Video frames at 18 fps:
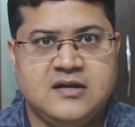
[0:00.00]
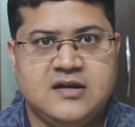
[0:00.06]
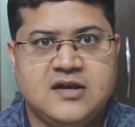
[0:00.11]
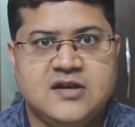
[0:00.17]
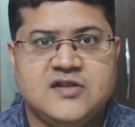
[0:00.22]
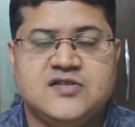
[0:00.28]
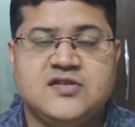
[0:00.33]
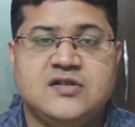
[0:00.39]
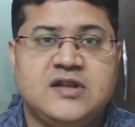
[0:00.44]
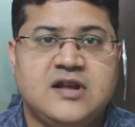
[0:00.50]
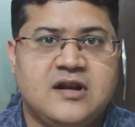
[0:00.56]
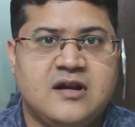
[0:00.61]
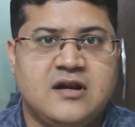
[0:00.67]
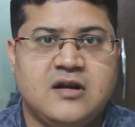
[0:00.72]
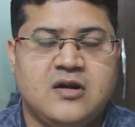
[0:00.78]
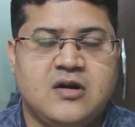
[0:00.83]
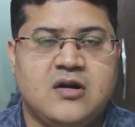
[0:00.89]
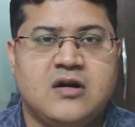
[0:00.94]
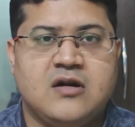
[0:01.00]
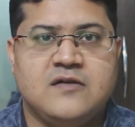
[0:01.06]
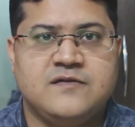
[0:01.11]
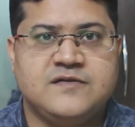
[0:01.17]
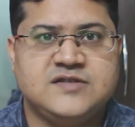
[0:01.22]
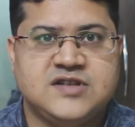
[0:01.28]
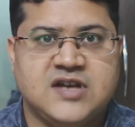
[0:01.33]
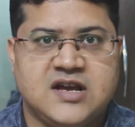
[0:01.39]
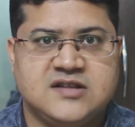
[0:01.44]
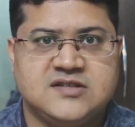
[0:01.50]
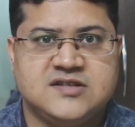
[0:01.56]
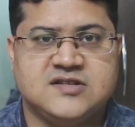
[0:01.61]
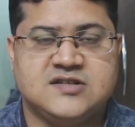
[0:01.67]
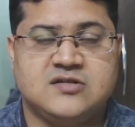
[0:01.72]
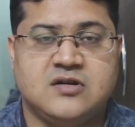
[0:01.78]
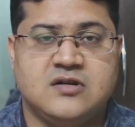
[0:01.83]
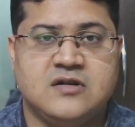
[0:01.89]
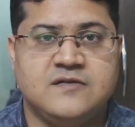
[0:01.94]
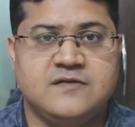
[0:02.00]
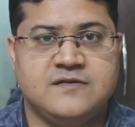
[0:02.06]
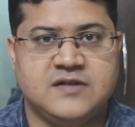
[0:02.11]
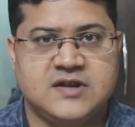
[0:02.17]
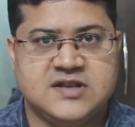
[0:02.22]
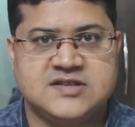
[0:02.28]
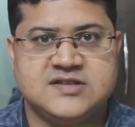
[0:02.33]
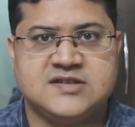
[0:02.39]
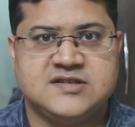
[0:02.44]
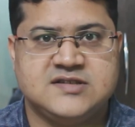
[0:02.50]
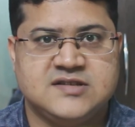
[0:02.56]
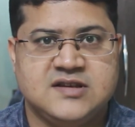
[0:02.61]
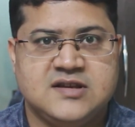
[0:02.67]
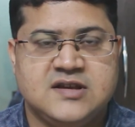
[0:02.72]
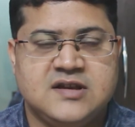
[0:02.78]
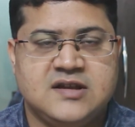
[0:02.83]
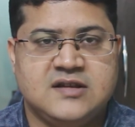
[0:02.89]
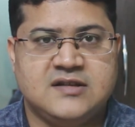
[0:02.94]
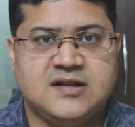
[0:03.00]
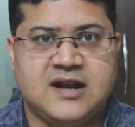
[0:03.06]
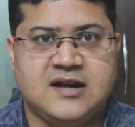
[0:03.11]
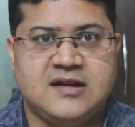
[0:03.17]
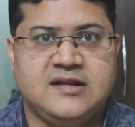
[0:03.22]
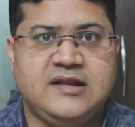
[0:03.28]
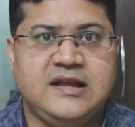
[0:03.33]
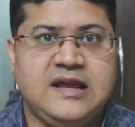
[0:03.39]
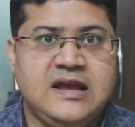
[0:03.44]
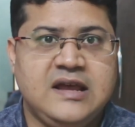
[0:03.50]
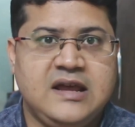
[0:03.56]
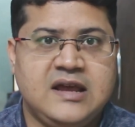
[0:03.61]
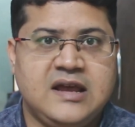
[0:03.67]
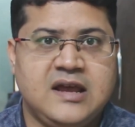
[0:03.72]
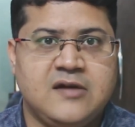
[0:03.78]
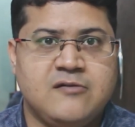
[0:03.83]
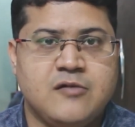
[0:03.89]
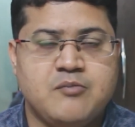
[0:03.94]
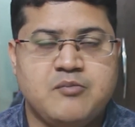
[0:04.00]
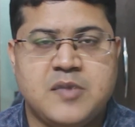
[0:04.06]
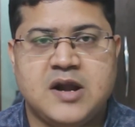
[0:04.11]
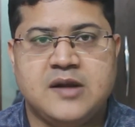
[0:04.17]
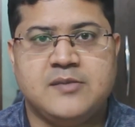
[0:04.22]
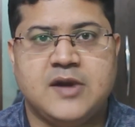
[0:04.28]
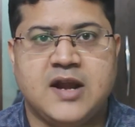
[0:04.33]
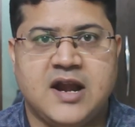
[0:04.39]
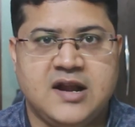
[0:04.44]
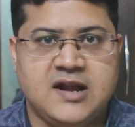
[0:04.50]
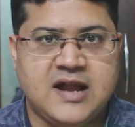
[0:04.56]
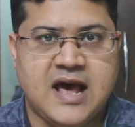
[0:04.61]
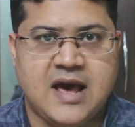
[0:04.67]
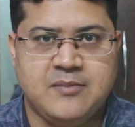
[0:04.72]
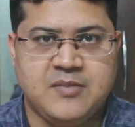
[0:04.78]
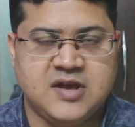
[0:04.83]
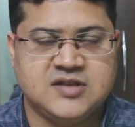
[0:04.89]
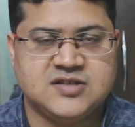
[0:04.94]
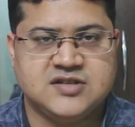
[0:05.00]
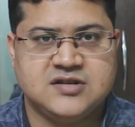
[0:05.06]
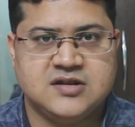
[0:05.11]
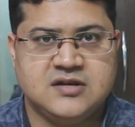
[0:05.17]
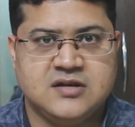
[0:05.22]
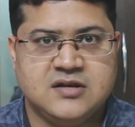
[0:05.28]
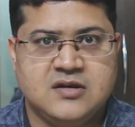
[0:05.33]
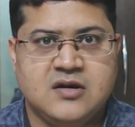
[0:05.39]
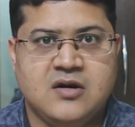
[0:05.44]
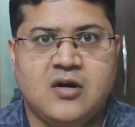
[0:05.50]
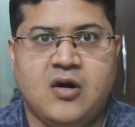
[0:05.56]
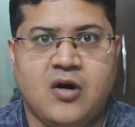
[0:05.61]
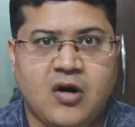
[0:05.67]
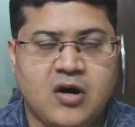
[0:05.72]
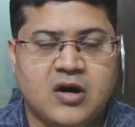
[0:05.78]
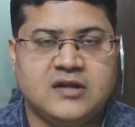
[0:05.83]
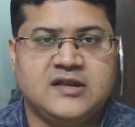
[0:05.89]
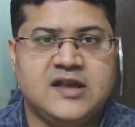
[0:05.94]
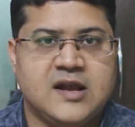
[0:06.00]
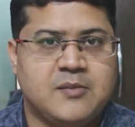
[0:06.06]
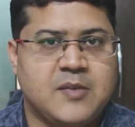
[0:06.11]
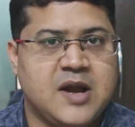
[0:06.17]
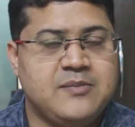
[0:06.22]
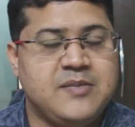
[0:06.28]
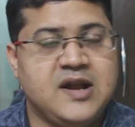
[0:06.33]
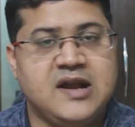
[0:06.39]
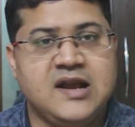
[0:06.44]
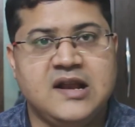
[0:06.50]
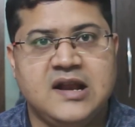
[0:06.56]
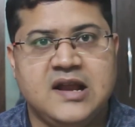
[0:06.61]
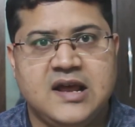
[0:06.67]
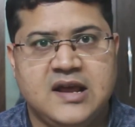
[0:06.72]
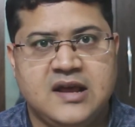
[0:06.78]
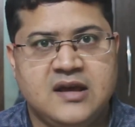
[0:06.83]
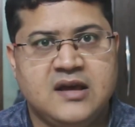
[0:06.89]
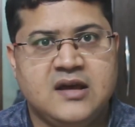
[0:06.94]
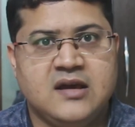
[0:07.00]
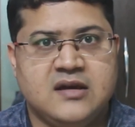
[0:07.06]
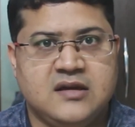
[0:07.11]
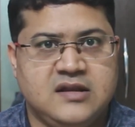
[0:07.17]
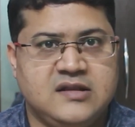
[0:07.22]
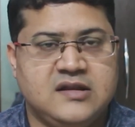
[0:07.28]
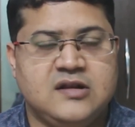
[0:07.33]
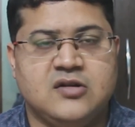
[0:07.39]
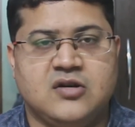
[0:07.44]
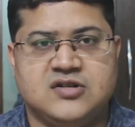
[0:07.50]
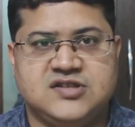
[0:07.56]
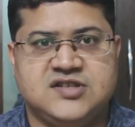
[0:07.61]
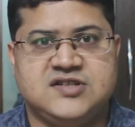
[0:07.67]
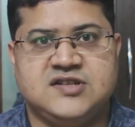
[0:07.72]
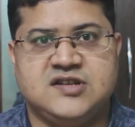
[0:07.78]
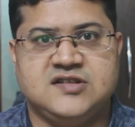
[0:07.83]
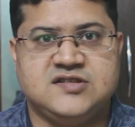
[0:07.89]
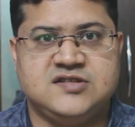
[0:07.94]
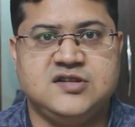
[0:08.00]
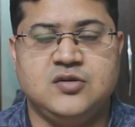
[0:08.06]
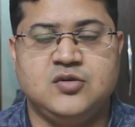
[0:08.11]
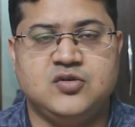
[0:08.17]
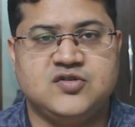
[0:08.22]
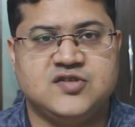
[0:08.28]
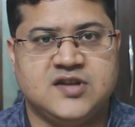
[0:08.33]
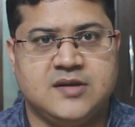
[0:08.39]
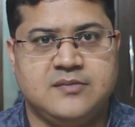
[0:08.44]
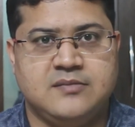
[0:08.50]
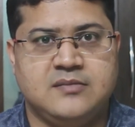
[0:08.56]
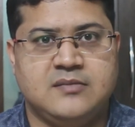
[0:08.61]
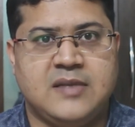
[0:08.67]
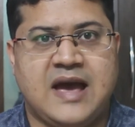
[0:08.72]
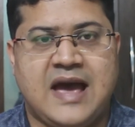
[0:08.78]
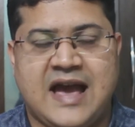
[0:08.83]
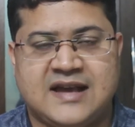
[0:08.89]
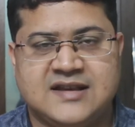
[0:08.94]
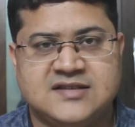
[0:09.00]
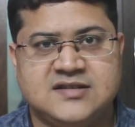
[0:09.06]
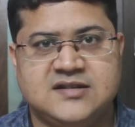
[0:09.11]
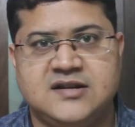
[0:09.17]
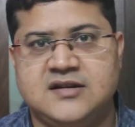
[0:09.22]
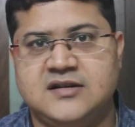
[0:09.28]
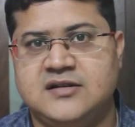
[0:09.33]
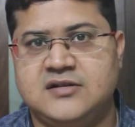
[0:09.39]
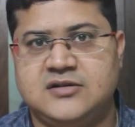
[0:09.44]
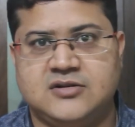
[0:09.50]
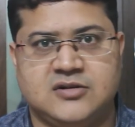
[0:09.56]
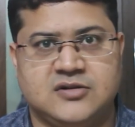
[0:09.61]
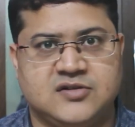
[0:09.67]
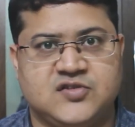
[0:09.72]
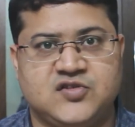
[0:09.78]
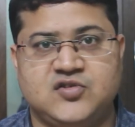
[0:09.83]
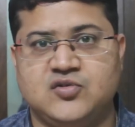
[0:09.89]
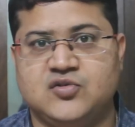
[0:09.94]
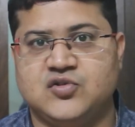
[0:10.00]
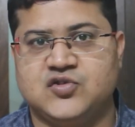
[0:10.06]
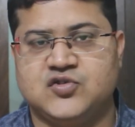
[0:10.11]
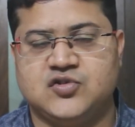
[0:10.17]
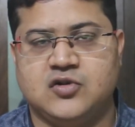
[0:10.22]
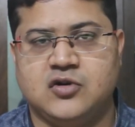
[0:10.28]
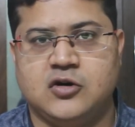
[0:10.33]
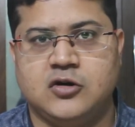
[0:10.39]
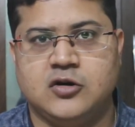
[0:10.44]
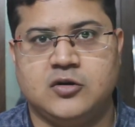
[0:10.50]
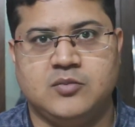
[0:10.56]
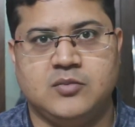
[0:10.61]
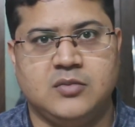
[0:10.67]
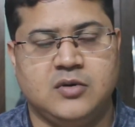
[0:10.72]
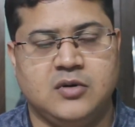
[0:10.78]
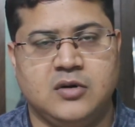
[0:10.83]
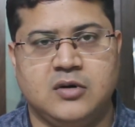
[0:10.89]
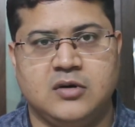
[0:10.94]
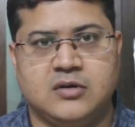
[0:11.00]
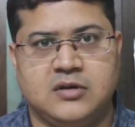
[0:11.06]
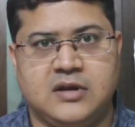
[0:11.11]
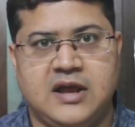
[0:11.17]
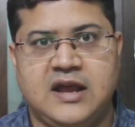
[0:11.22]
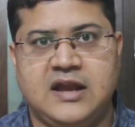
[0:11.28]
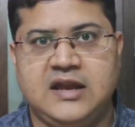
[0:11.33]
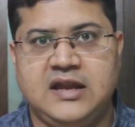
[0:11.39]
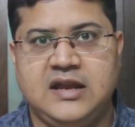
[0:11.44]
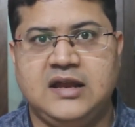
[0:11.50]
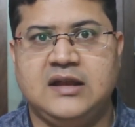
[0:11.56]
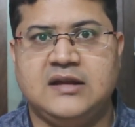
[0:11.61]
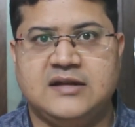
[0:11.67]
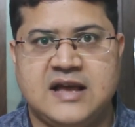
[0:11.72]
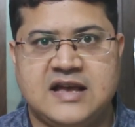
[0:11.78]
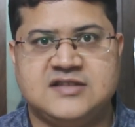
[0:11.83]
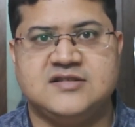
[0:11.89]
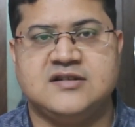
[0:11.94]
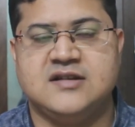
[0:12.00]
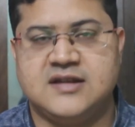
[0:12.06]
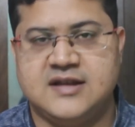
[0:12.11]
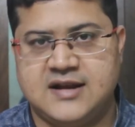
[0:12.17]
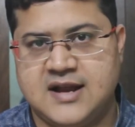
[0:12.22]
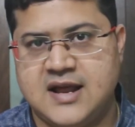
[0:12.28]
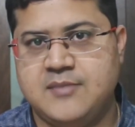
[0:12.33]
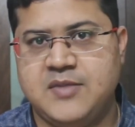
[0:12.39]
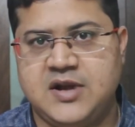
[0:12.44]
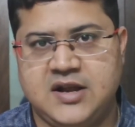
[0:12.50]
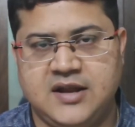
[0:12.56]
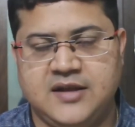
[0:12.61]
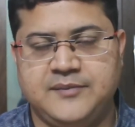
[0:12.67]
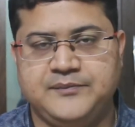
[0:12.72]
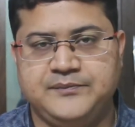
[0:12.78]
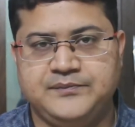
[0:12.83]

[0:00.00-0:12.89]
So there are a lot of chances, a lot of risks that the equipment get damaged, or there might be delay in the logistics due to some accident or snowstorm or any natural calamity.